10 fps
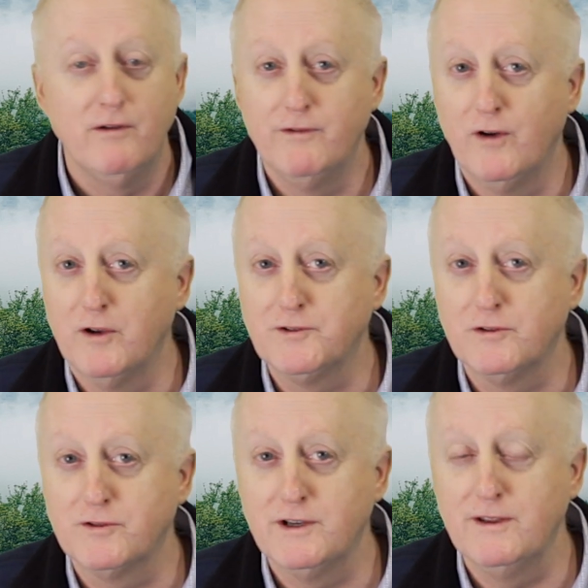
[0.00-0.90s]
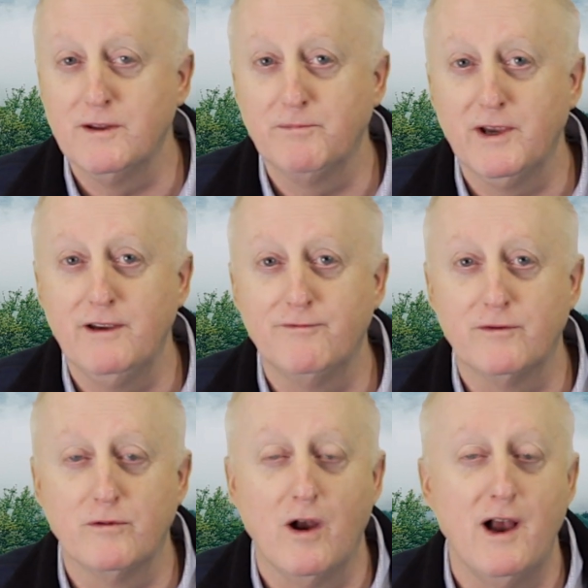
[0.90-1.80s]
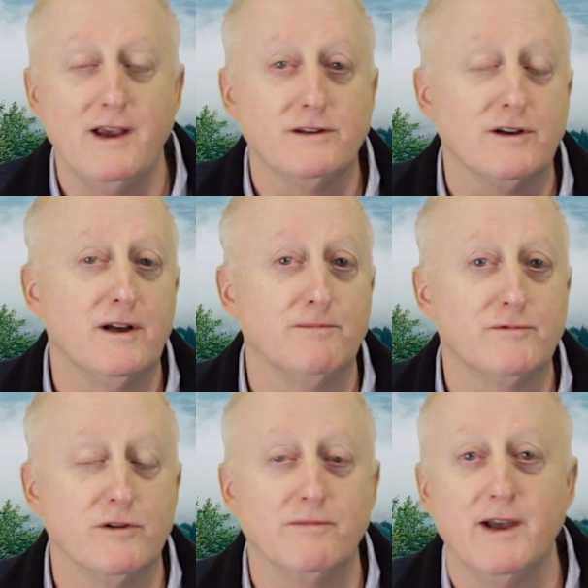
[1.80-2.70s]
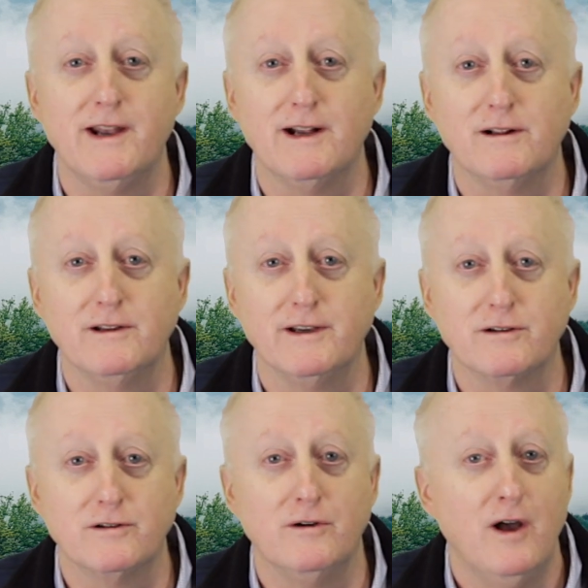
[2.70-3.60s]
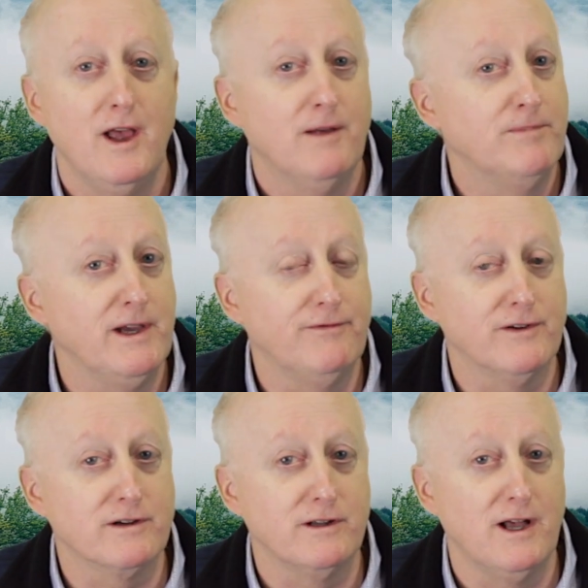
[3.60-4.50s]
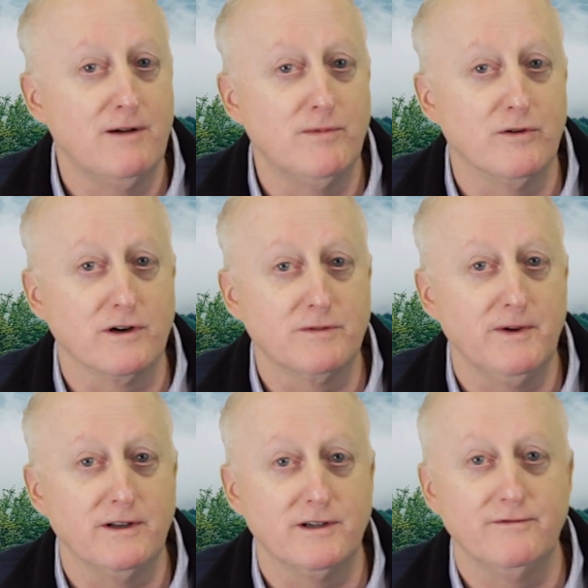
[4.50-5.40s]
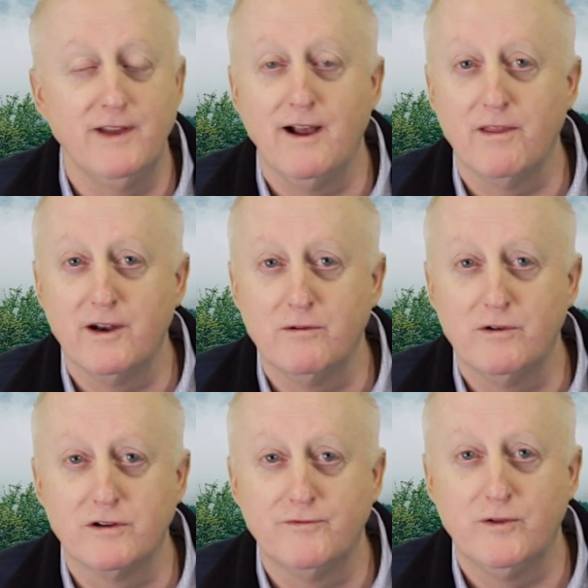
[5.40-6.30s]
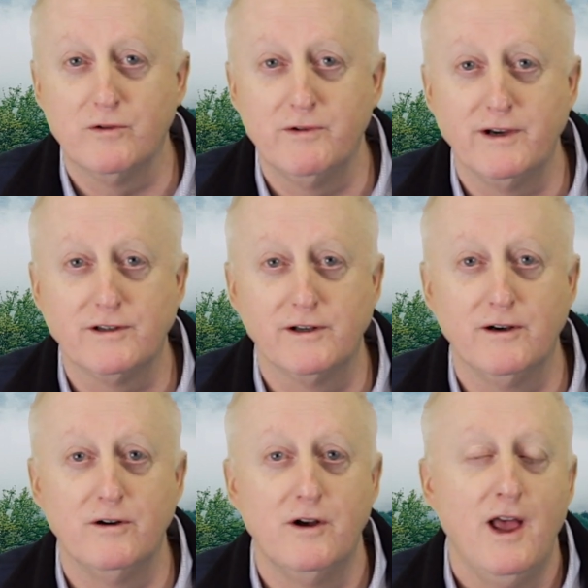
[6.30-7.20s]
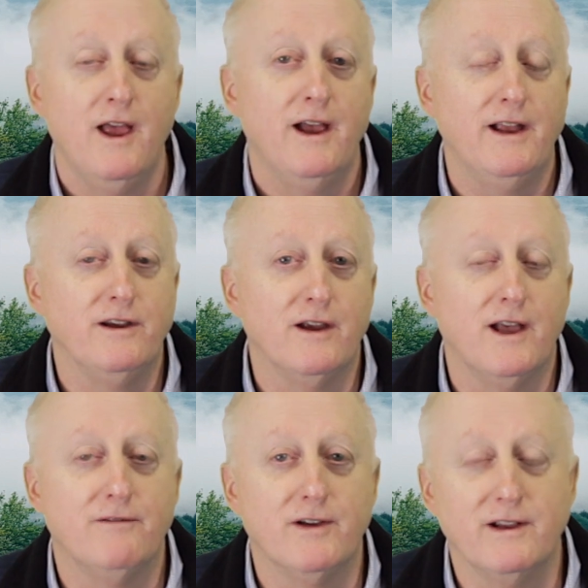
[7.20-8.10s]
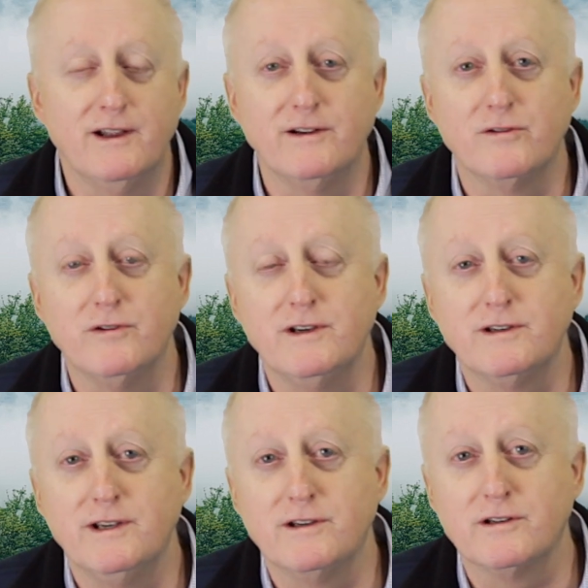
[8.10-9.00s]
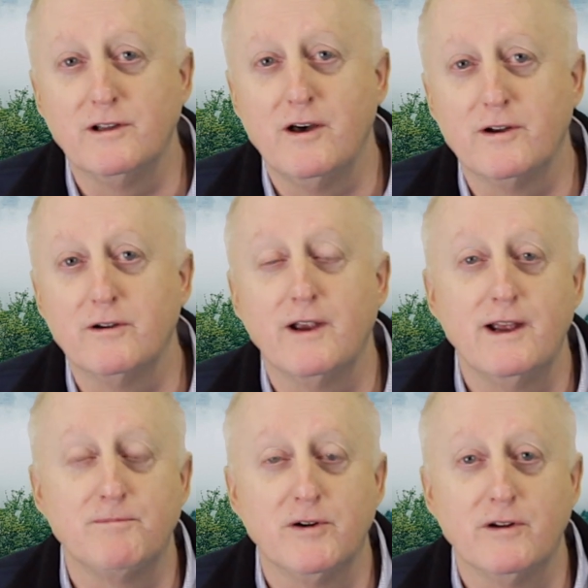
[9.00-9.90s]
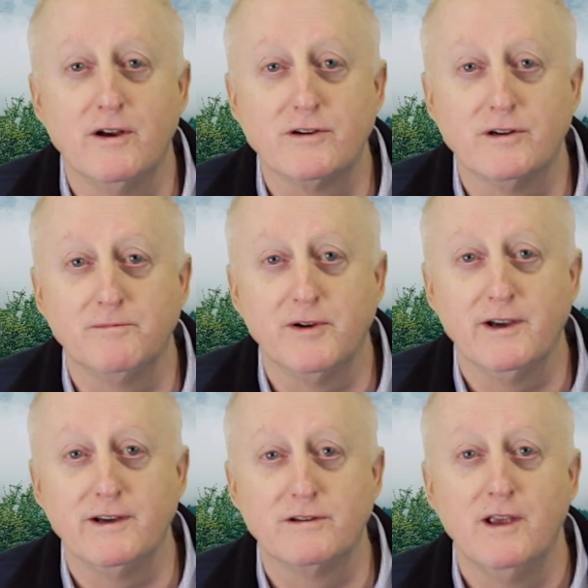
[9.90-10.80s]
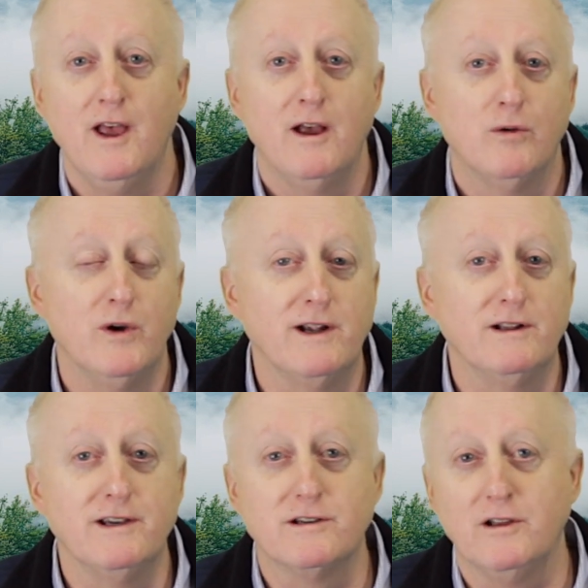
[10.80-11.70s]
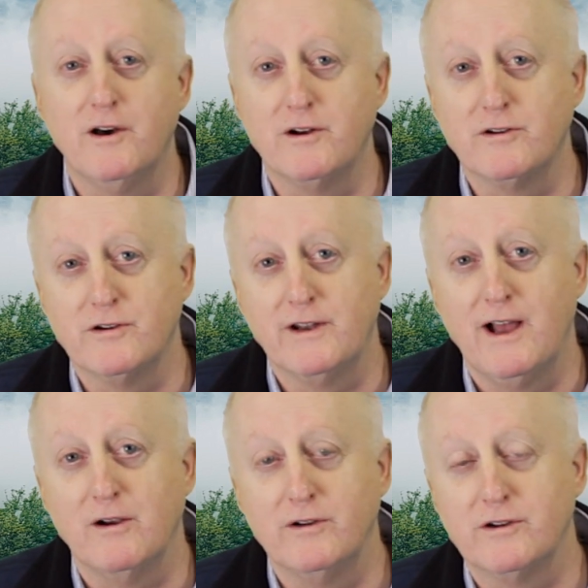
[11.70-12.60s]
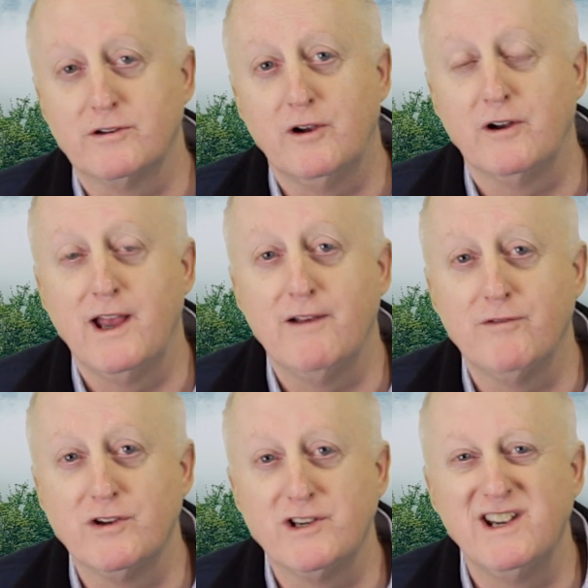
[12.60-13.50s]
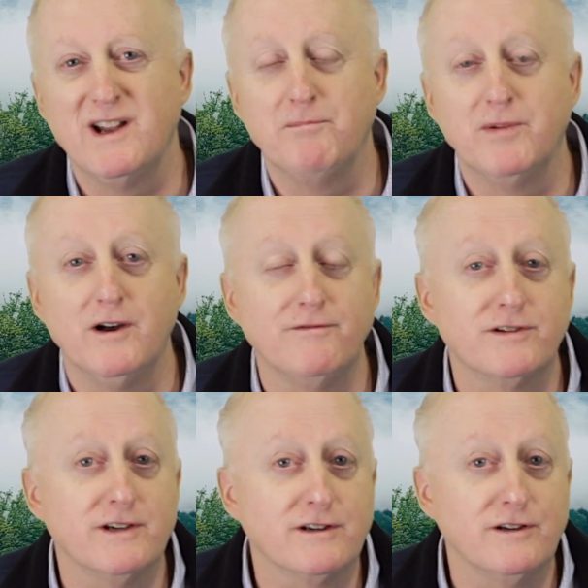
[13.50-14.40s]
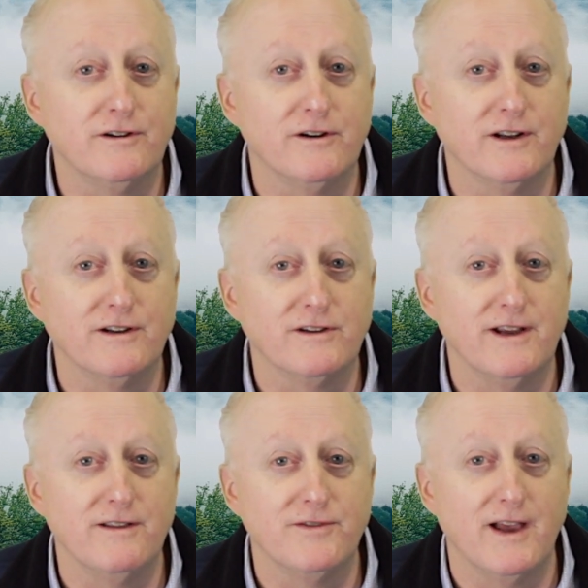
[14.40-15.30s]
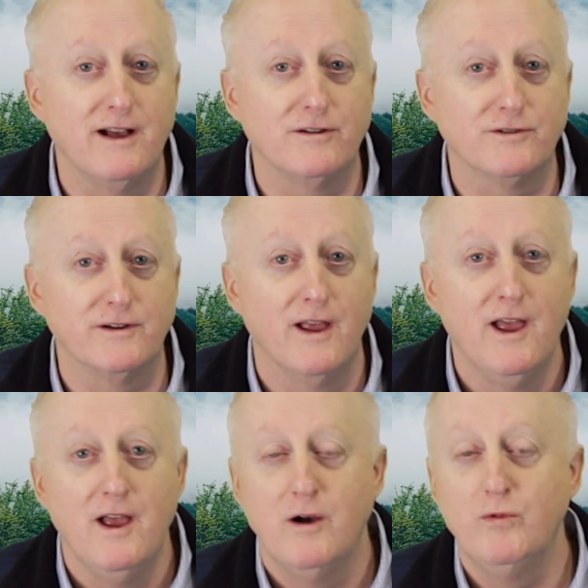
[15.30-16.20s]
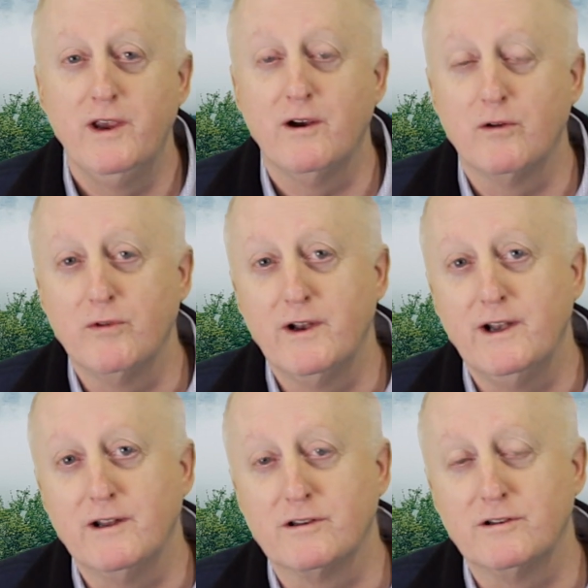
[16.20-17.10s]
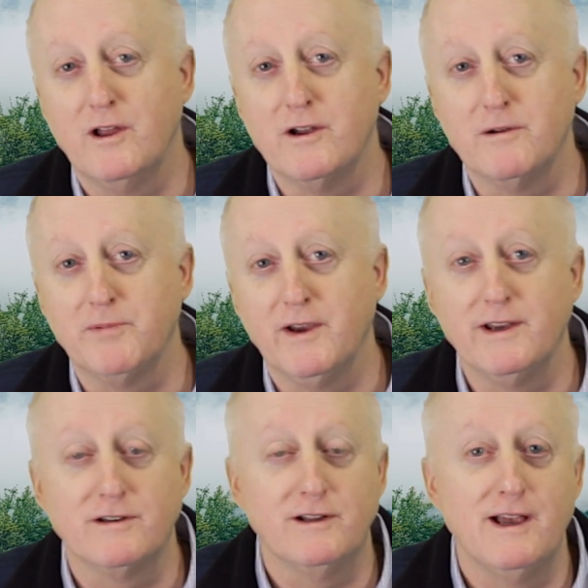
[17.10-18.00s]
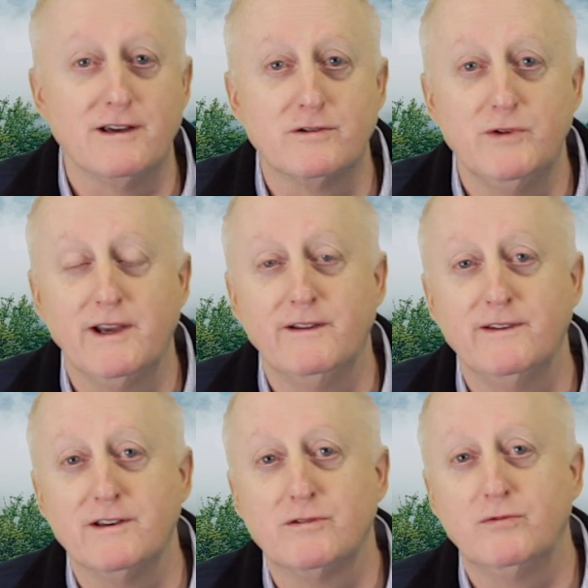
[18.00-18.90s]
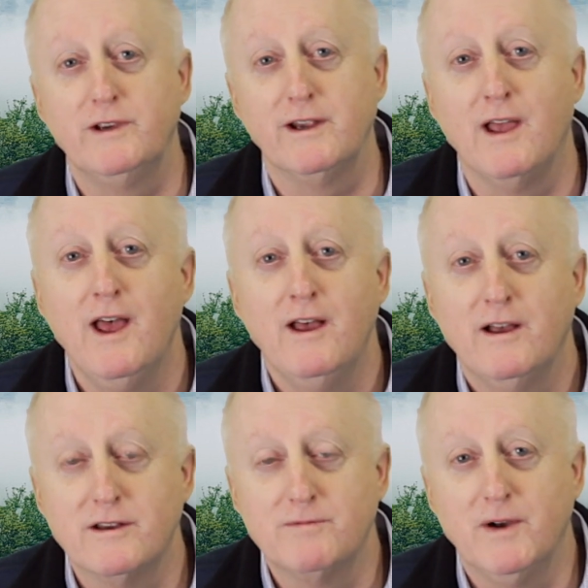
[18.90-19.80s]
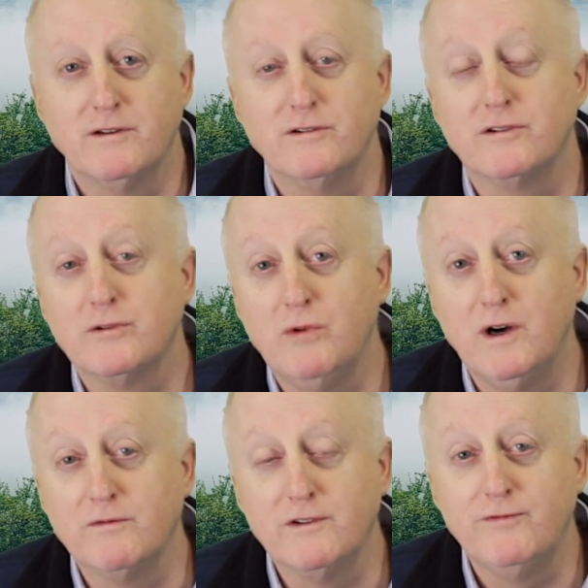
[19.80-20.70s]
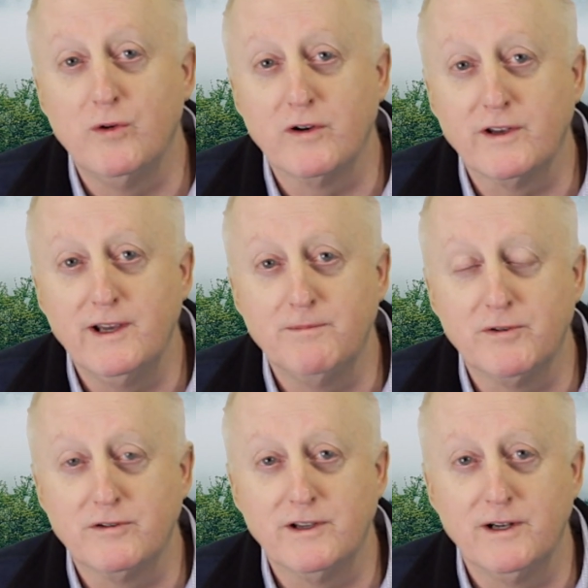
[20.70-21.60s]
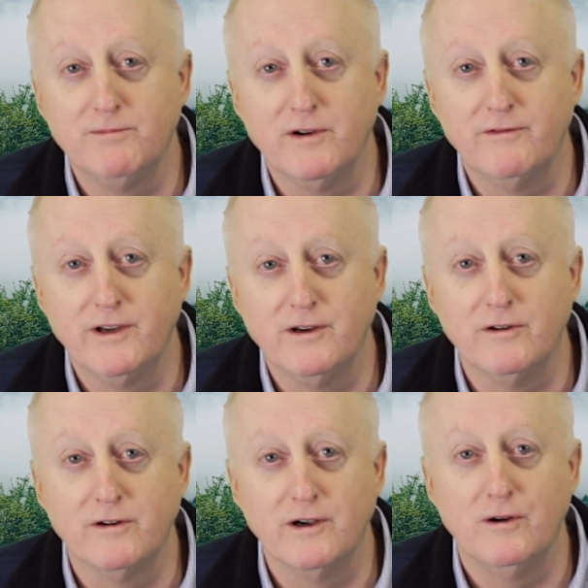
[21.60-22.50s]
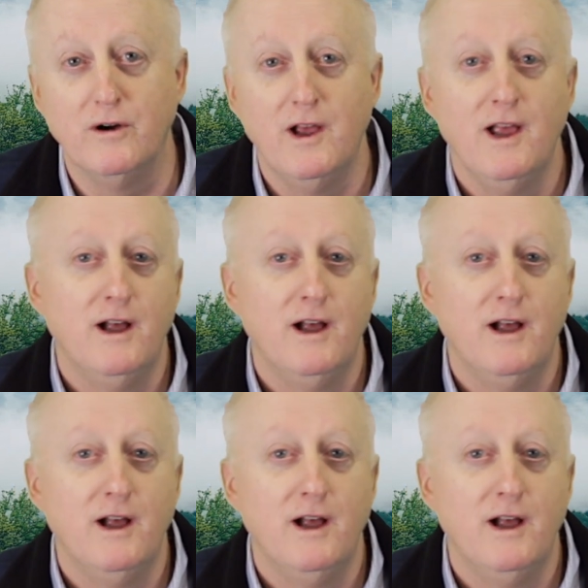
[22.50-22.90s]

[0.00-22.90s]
We've also seen the beef rise up dramatically. So beef is a lot more expensive now than it was 4 weeks ago. And you have an increasing slaughter and production pace. Weekly slaughters are now going to start averaging above 610,000. We are running a slaughter pace last week and this week as much as 12 to 14% above a year ago.